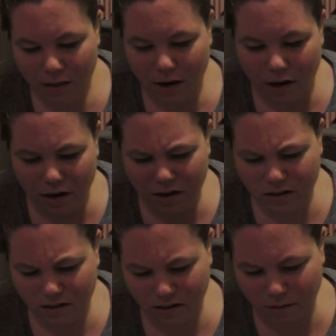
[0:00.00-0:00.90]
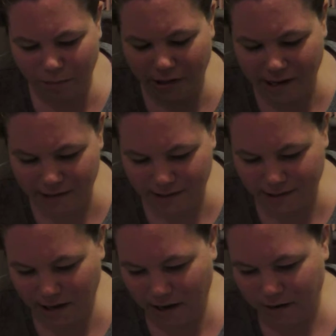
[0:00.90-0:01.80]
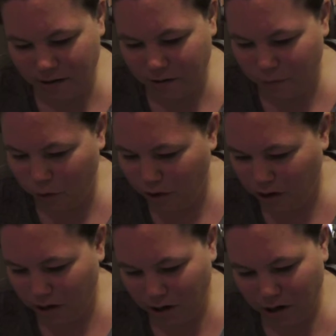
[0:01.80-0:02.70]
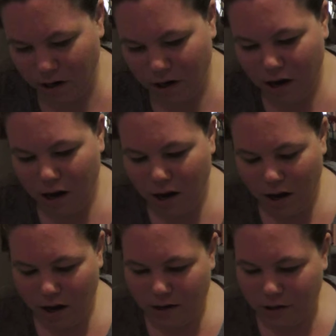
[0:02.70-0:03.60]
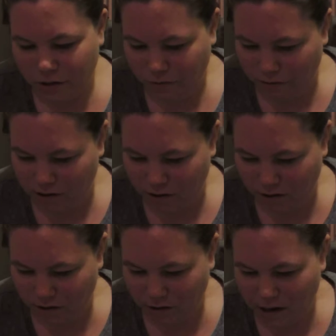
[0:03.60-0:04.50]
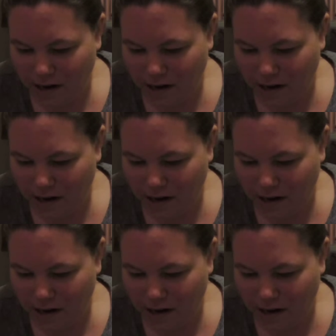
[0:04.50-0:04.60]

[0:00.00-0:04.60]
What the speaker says: There are completes and some more disgruntled.